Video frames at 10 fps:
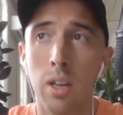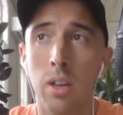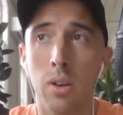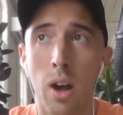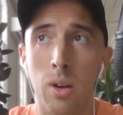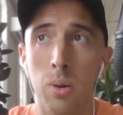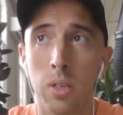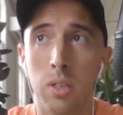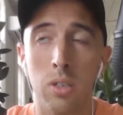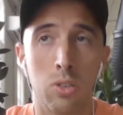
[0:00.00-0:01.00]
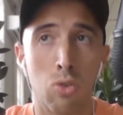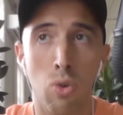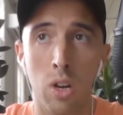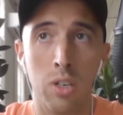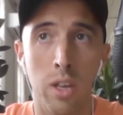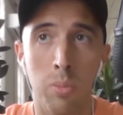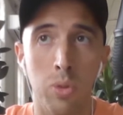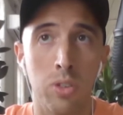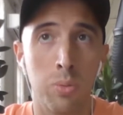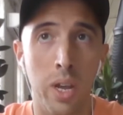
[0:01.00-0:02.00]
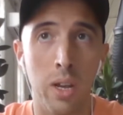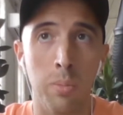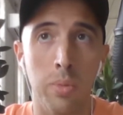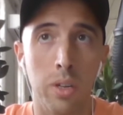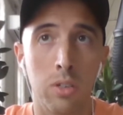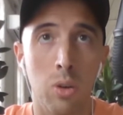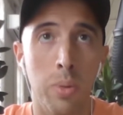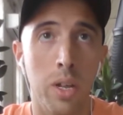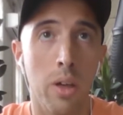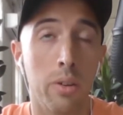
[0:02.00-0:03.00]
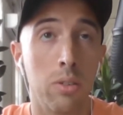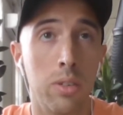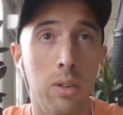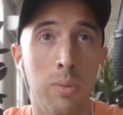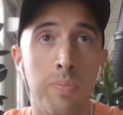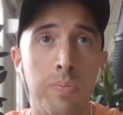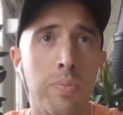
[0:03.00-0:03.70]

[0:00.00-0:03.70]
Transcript: You're not going to just crush them with spam like so many others do.